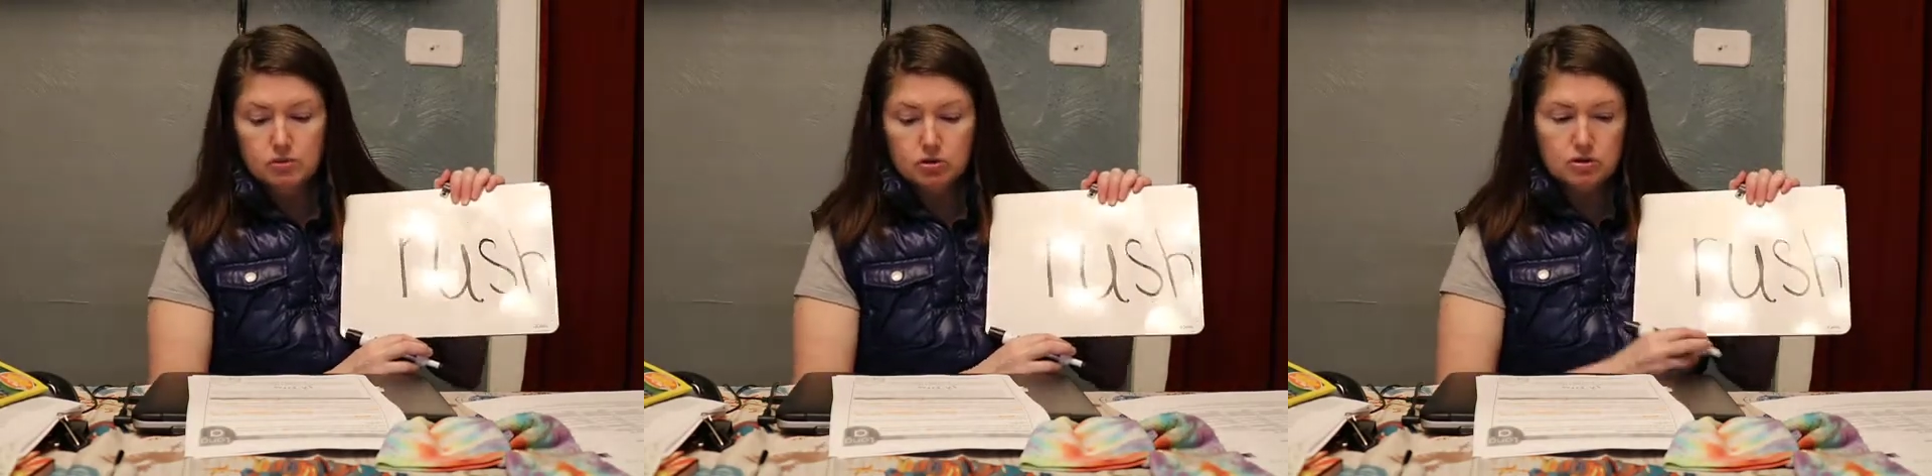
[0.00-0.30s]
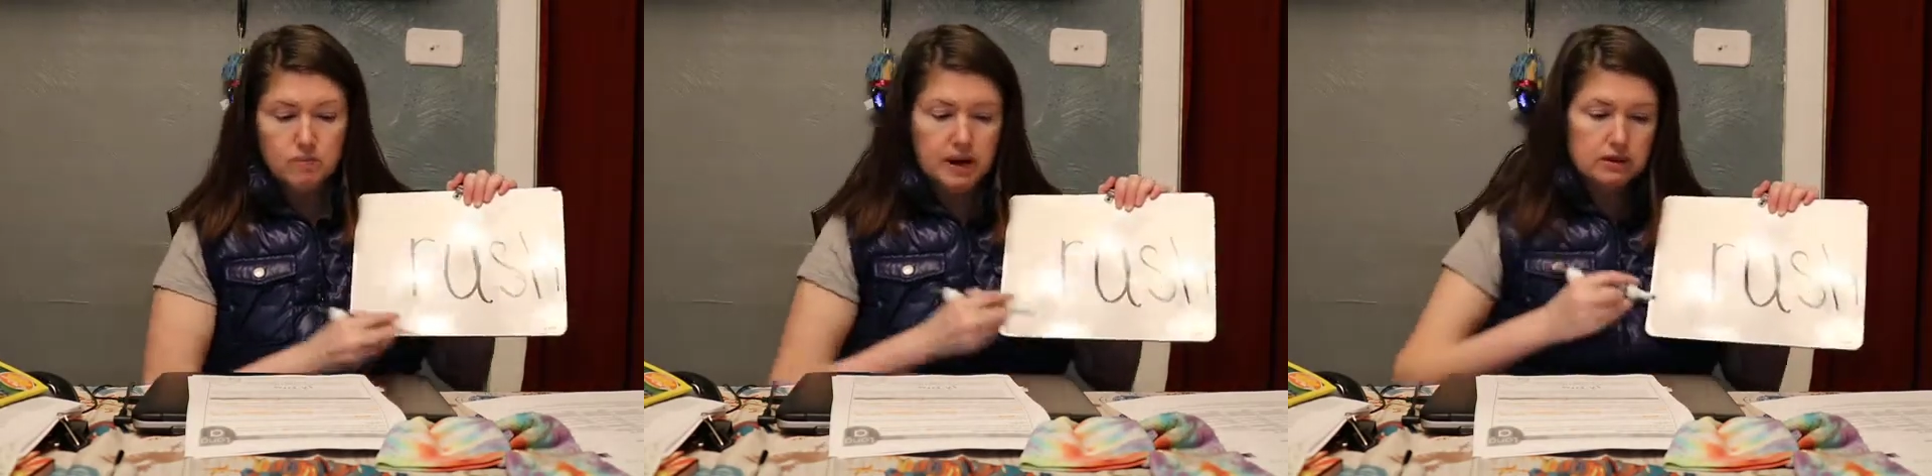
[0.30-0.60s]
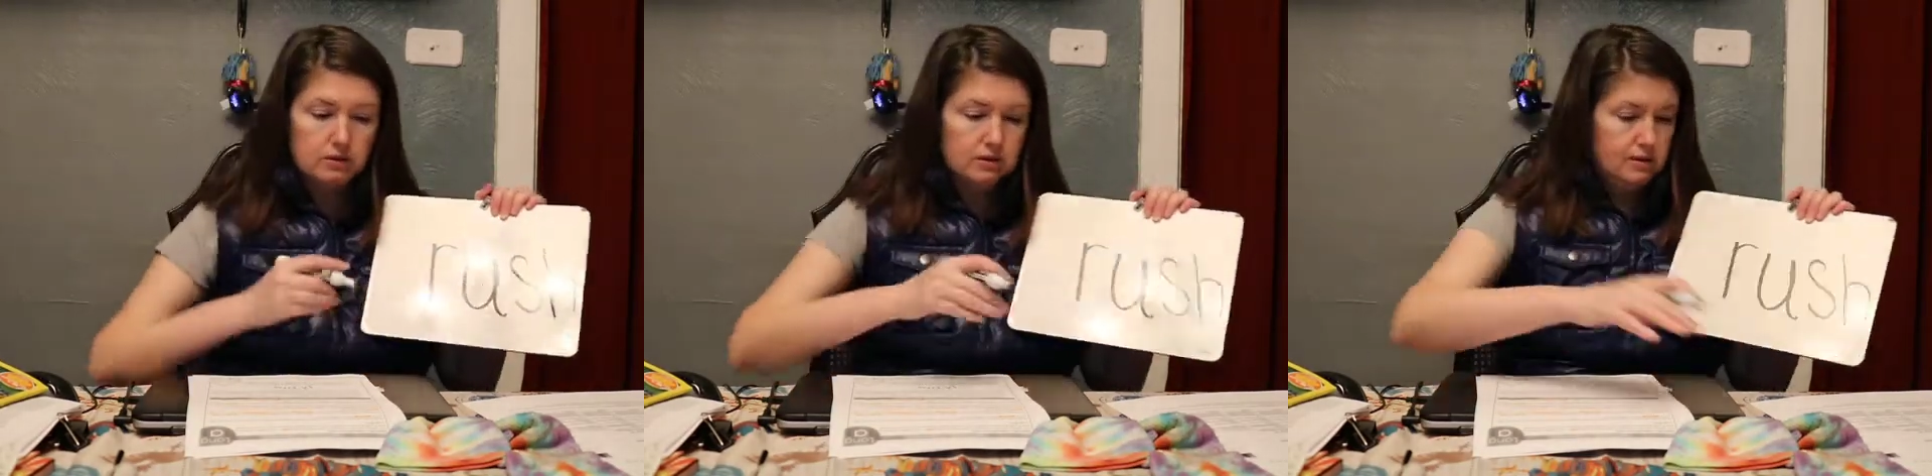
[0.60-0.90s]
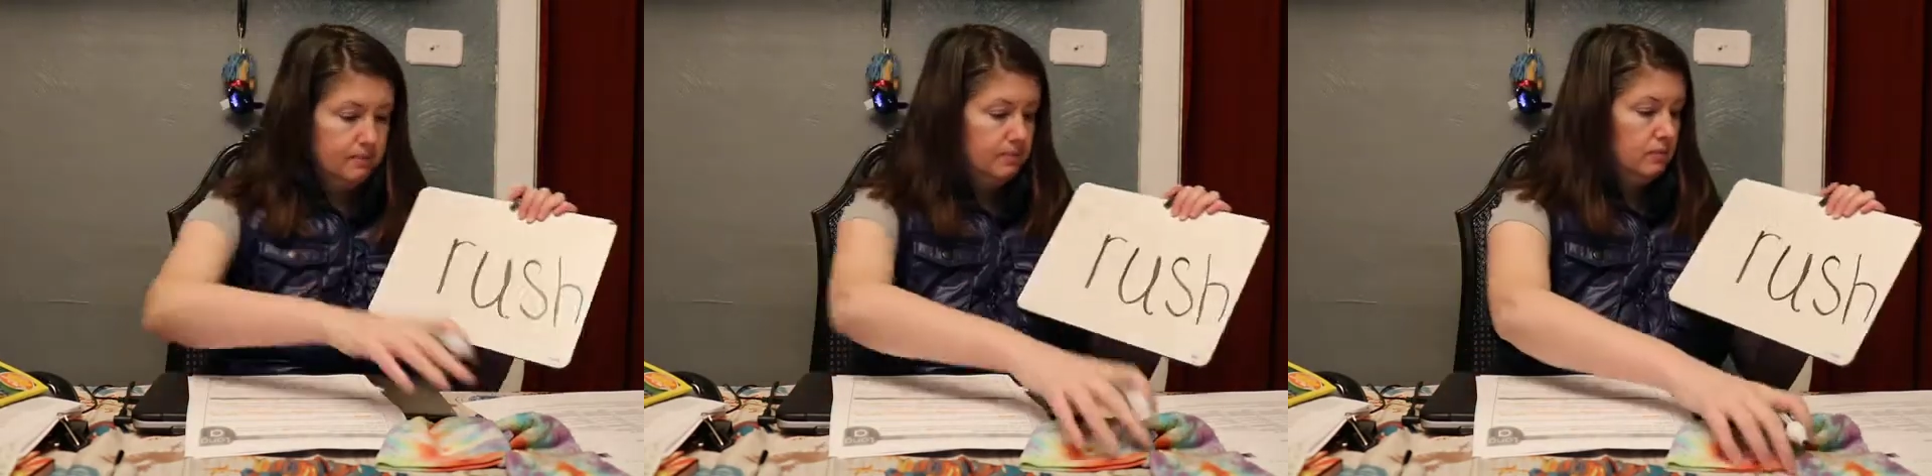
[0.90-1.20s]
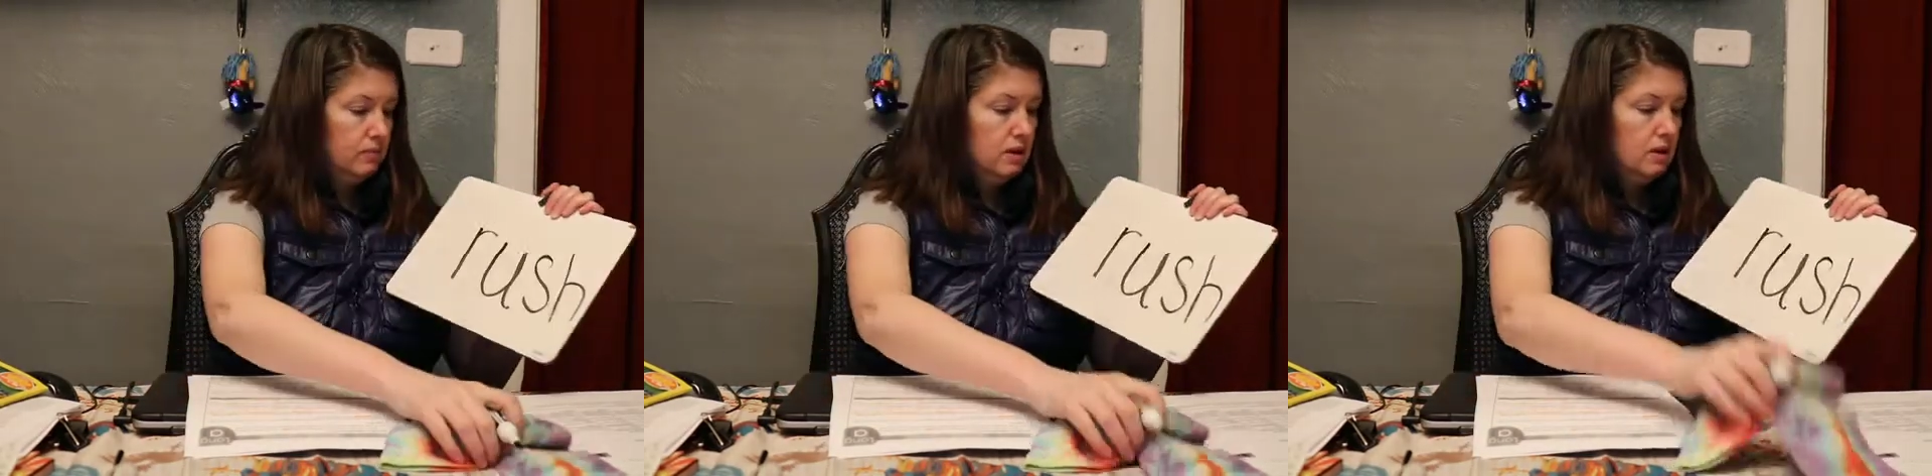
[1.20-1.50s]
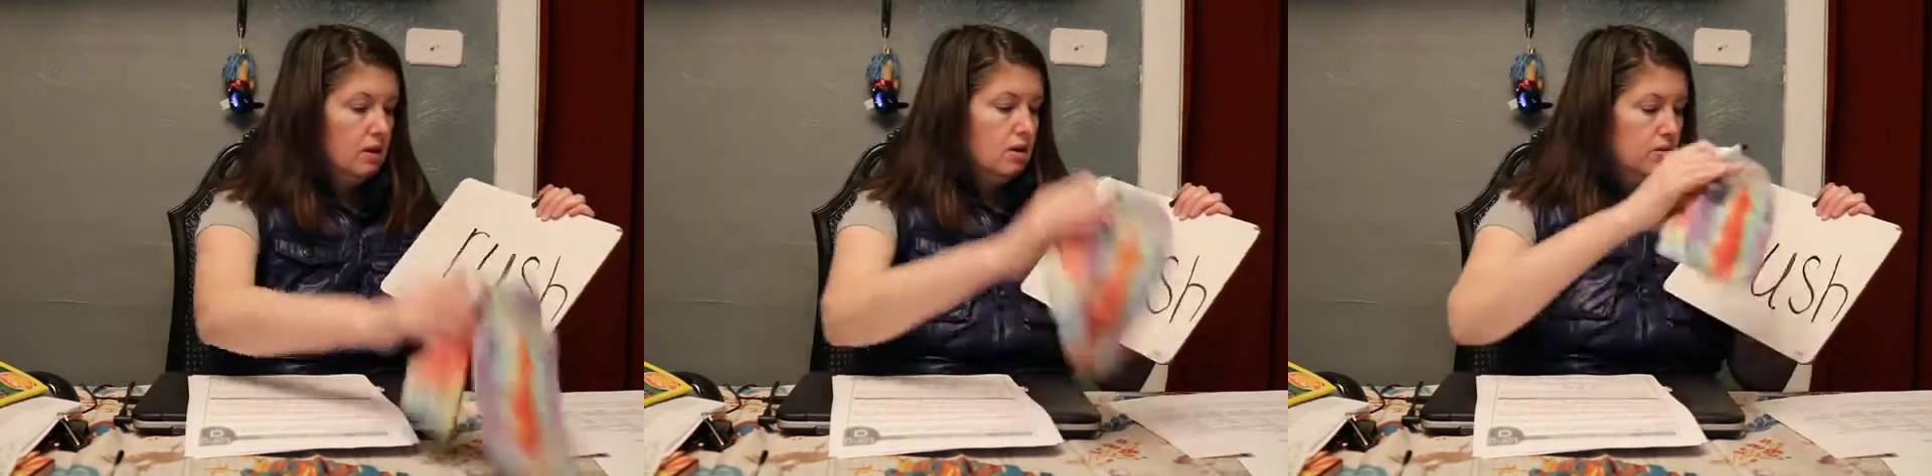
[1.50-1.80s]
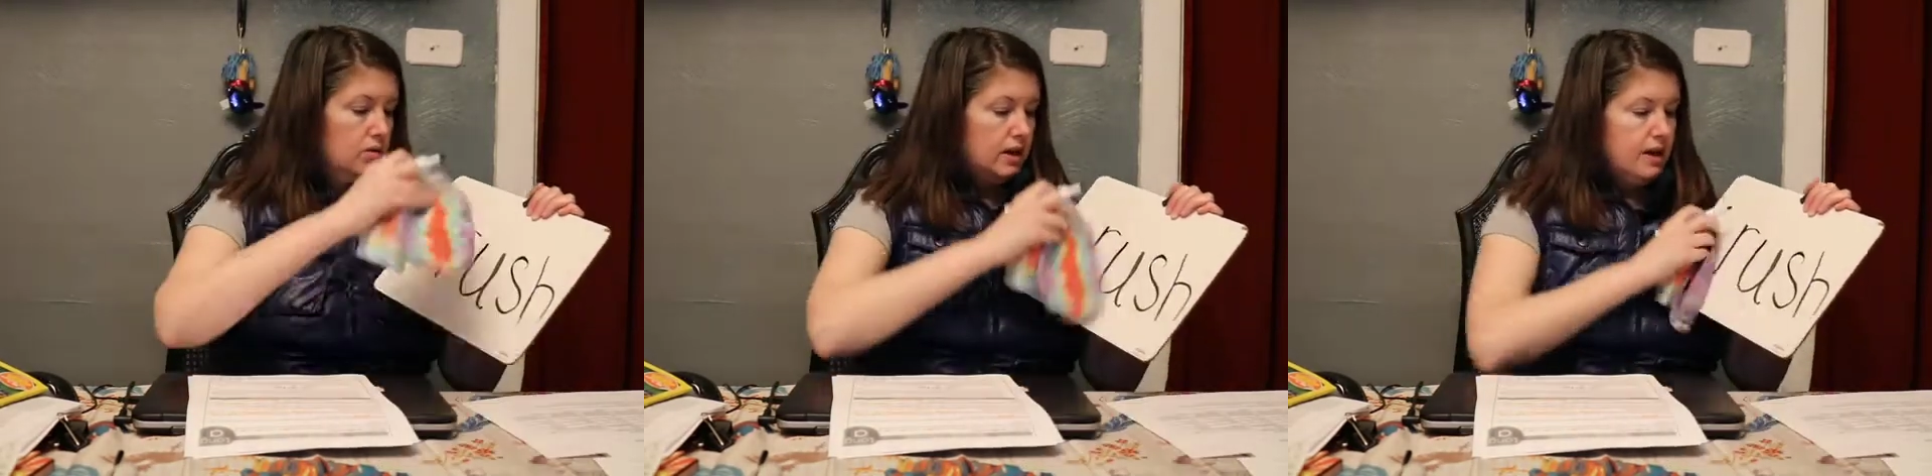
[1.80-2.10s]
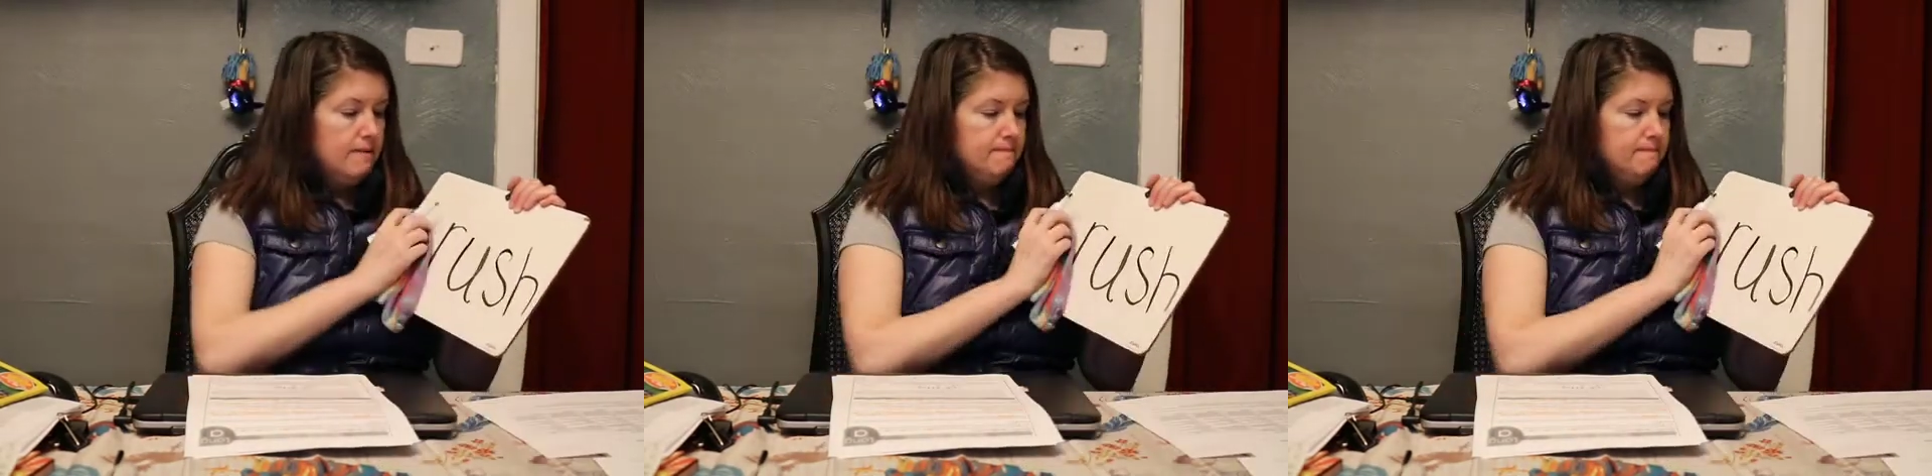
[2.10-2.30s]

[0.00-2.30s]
Do your best. Okay?